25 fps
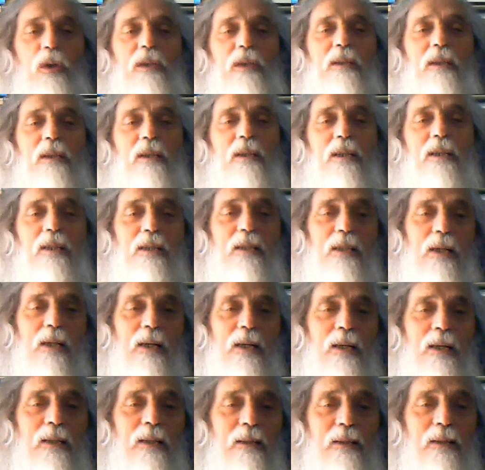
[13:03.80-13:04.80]
It is
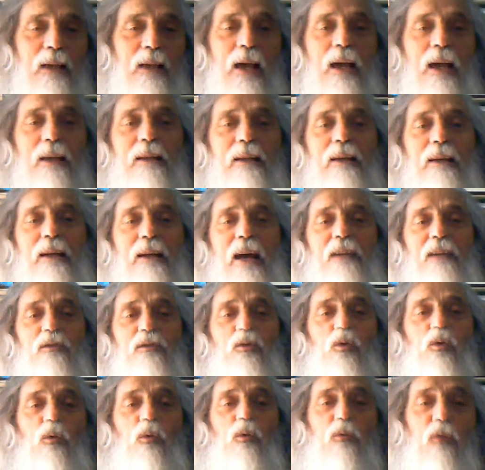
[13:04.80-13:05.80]
in this
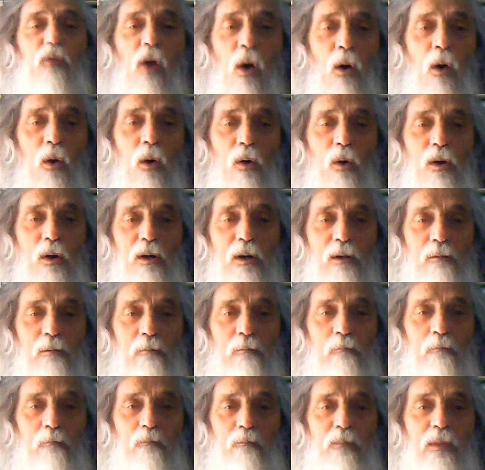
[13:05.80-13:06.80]
way, 10 rise
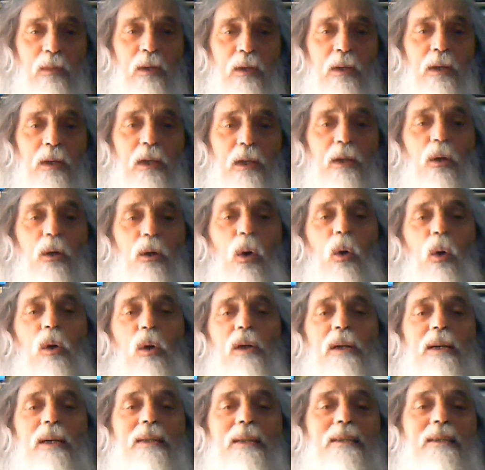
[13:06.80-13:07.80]
to 4
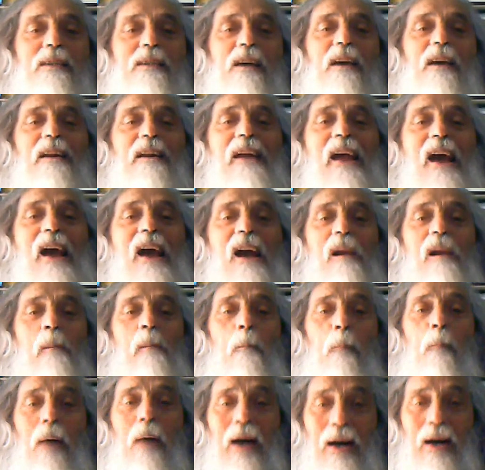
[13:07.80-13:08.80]
in all
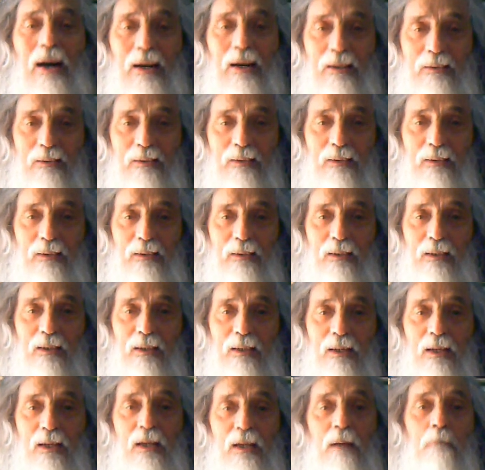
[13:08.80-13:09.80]
its real
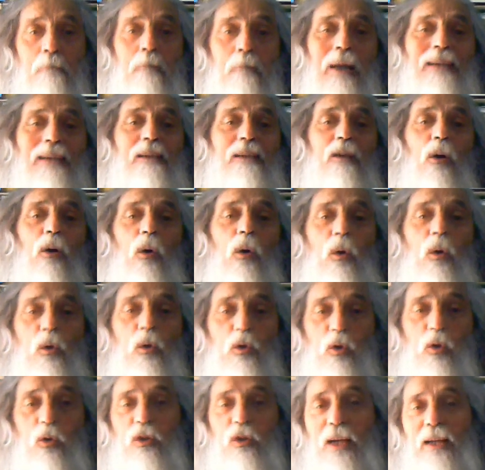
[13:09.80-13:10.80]
part.
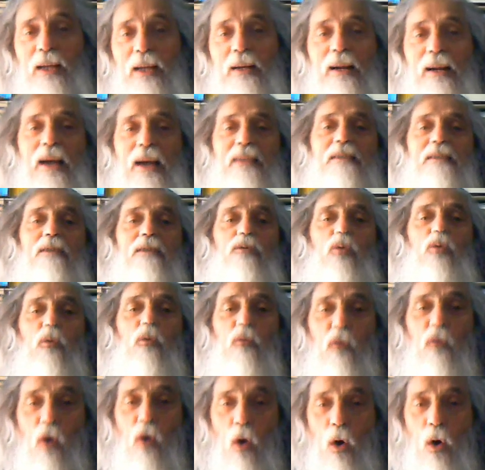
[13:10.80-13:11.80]
But there
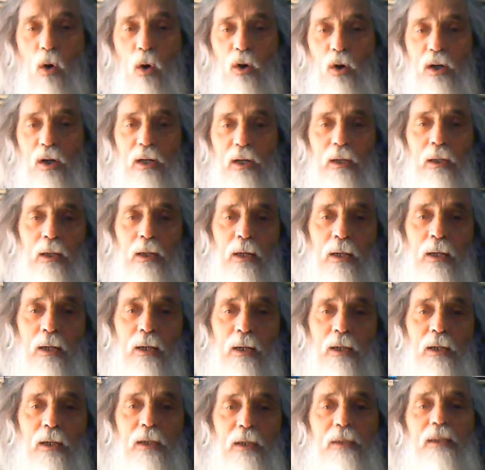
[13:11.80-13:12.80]
is another
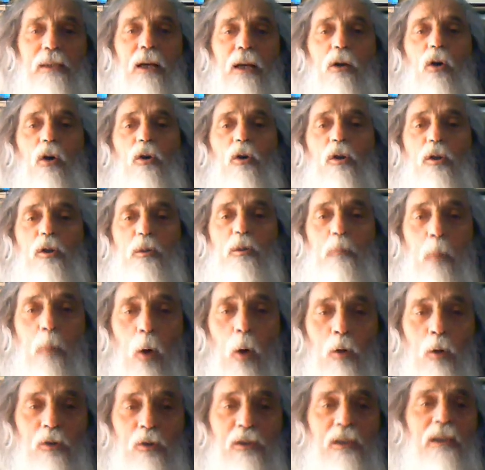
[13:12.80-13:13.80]
10
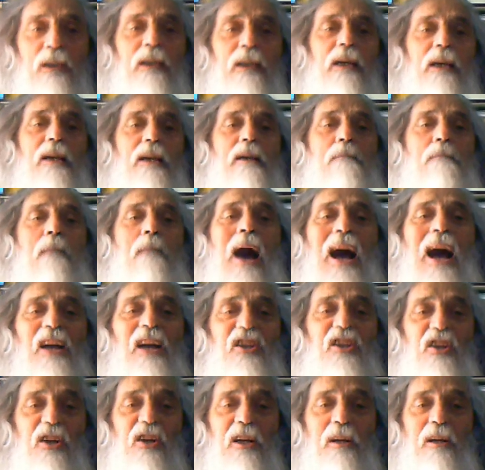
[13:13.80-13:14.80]
rise to 4
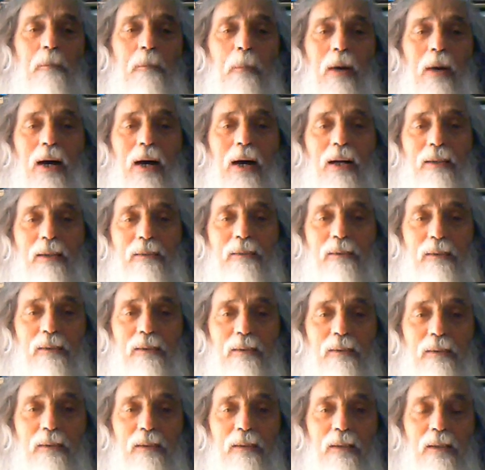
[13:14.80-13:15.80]
in the
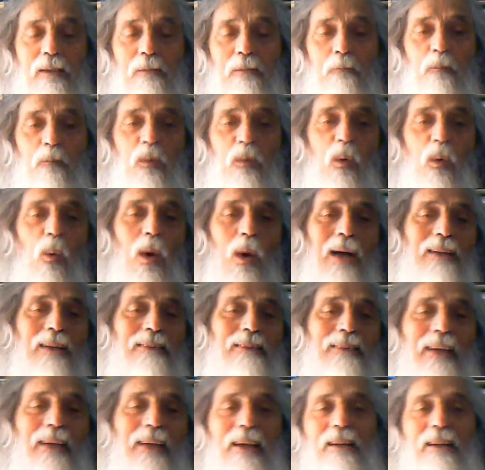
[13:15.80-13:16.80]
corresponding
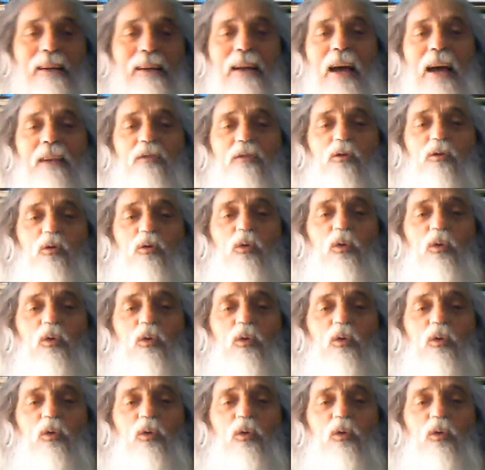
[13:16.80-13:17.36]
imaginary part,